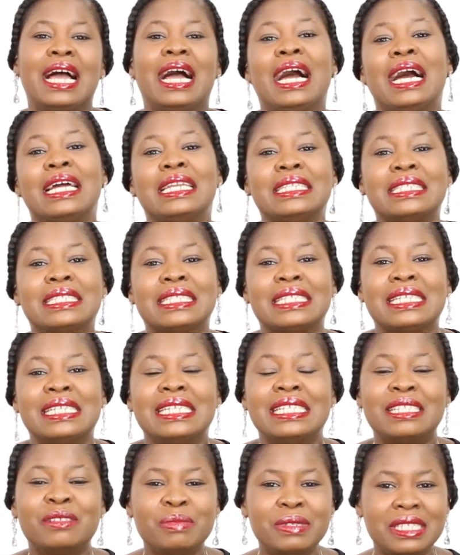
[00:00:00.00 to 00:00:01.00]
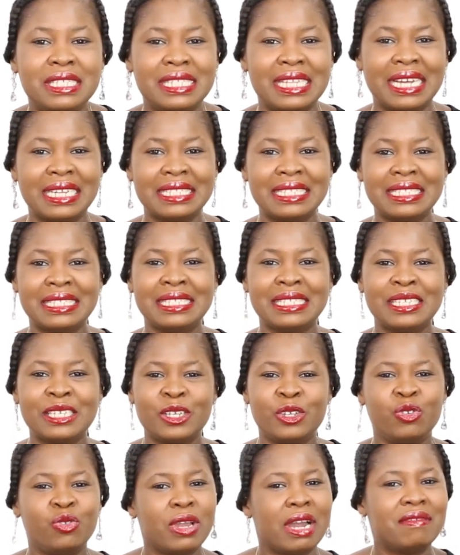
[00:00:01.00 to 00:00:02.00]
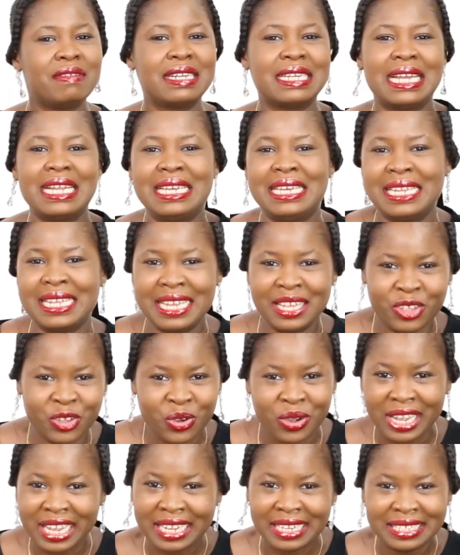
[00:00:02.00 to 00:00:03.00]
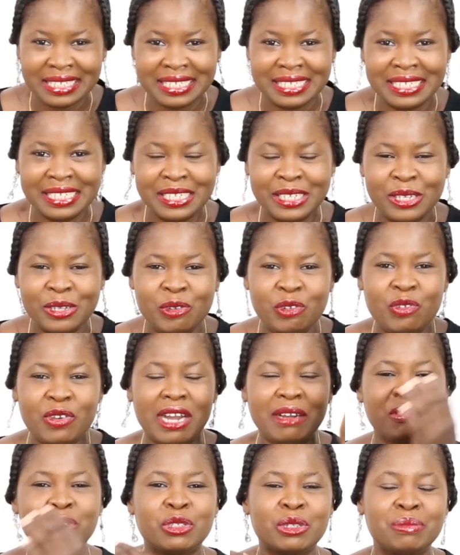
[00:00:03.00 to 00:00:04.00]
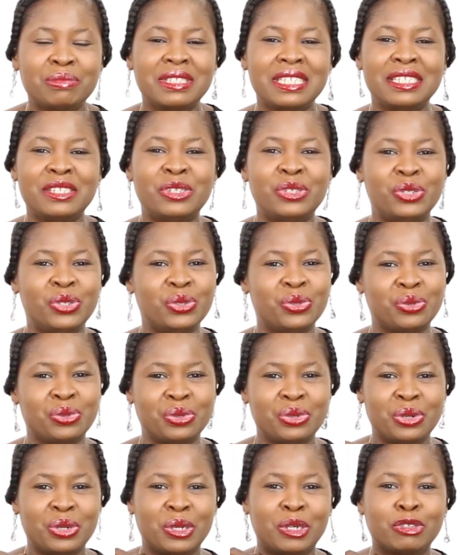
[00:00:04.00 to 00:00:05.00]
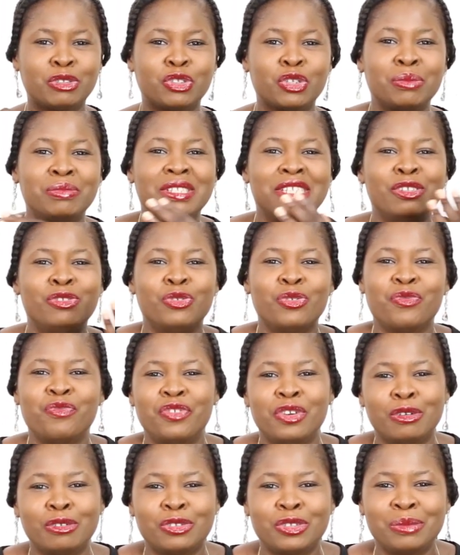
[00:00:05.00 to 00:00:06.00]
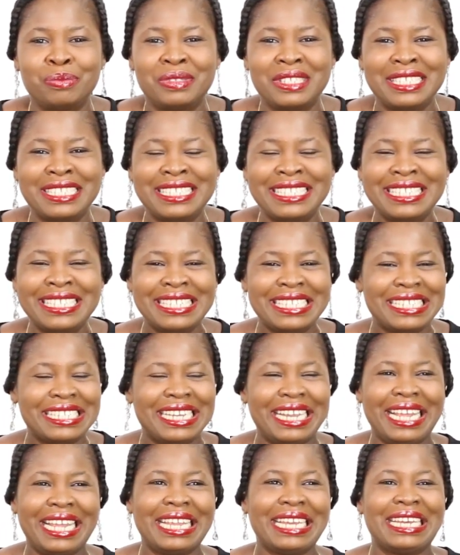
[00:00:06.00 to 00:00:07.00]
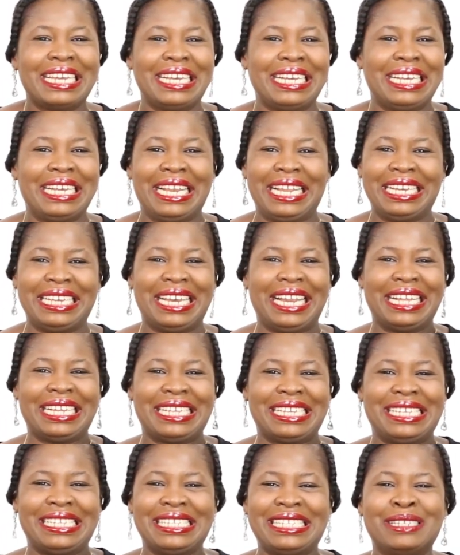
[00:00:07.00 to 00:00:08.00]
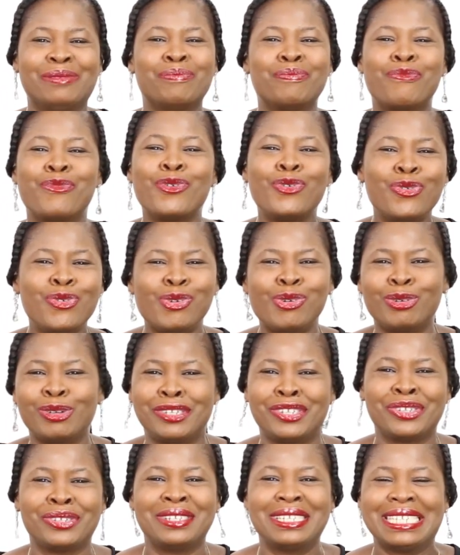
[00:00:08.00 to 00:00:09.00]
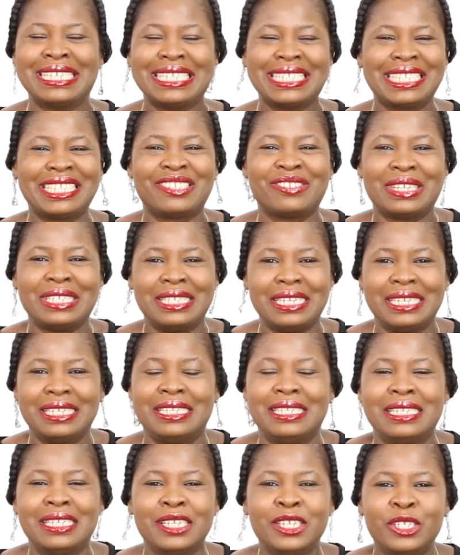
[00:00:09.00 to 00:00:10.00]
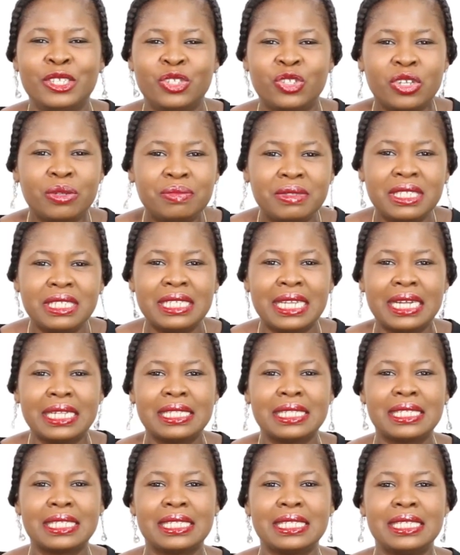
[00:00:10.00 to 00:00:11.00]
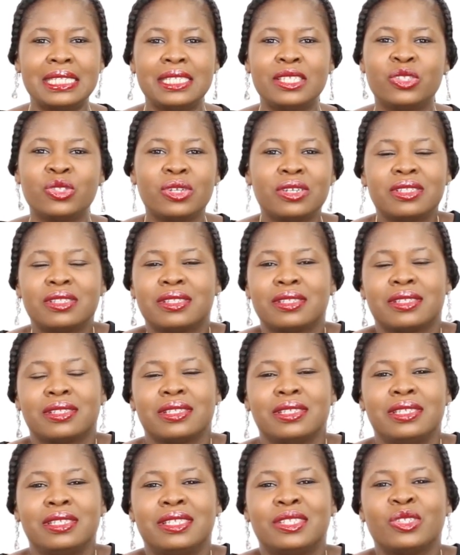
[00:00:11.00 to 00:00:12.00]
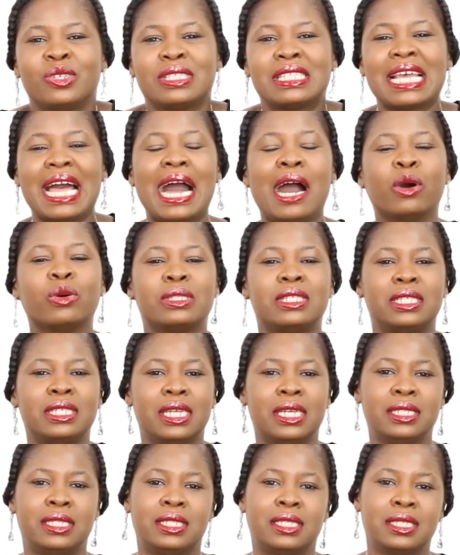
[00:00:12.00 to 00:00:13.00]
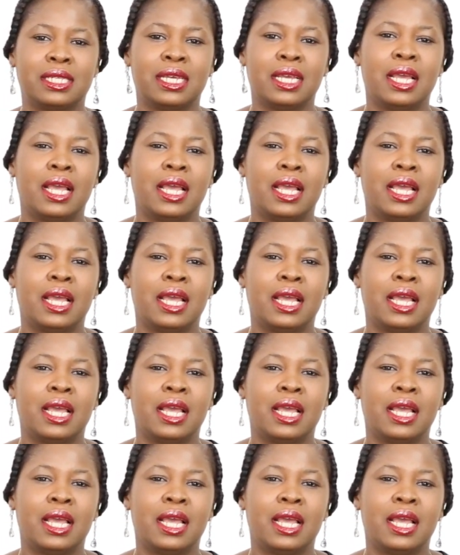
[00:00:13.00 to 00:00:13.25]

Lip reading: And it means that you have an idea in your head, you have something new or something novel, something like the blue ocean strategy, something that is not out yet,